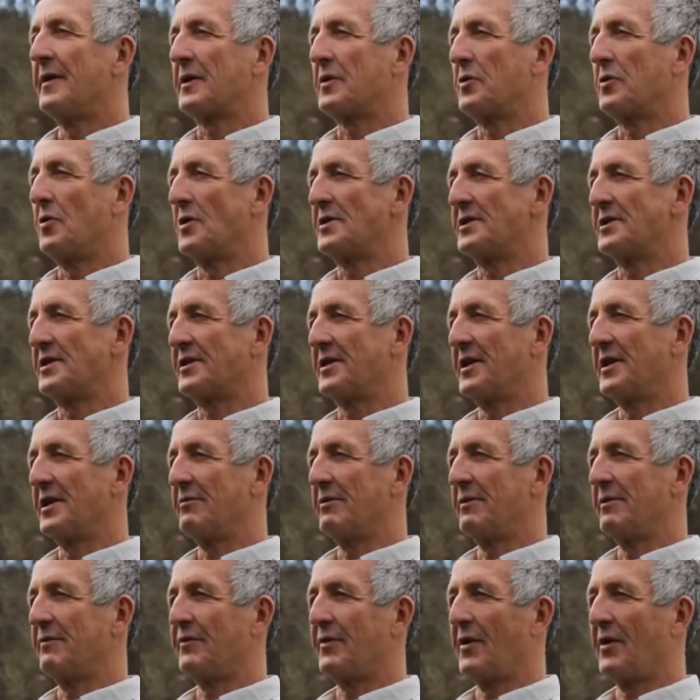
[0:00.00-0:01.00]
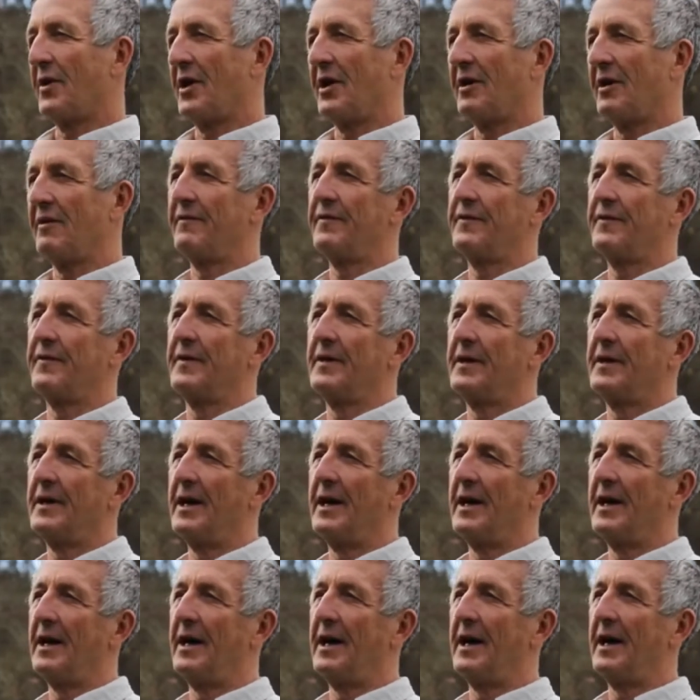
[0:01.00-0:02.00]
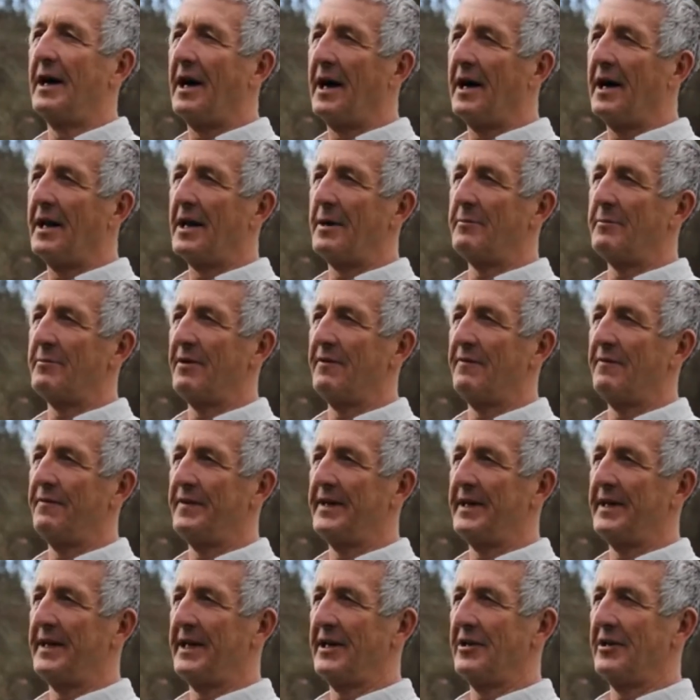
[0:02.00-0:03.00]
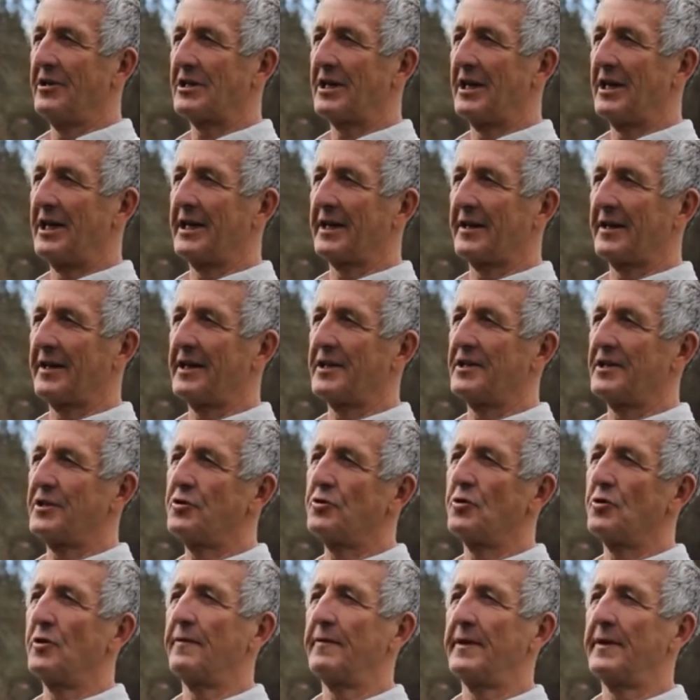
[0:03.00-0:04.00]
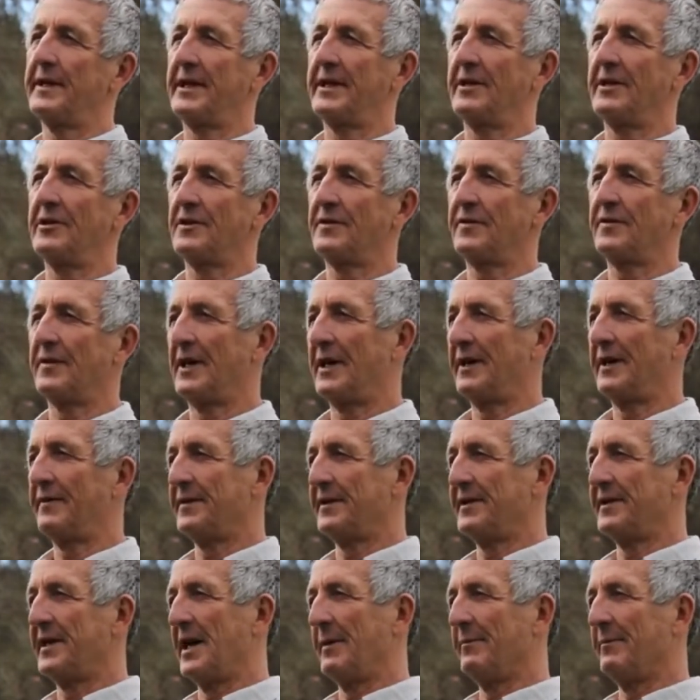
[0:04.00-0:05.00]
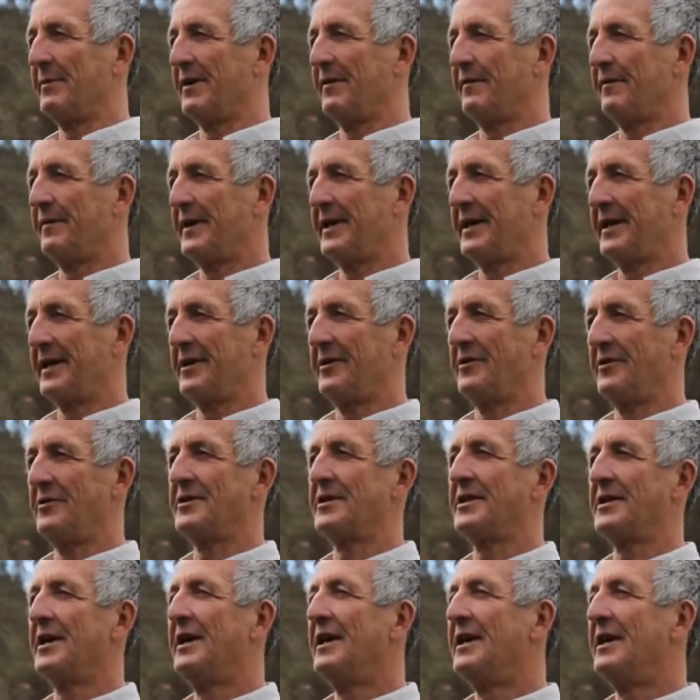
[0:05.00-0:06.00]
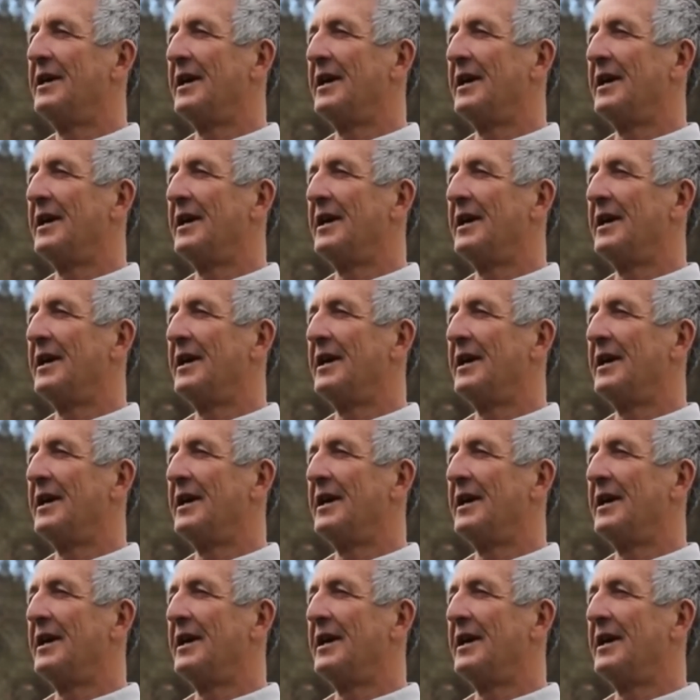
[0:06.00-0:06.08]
The course is going to involve uh, a number of videos like this, short videos, five to 10 minute videos,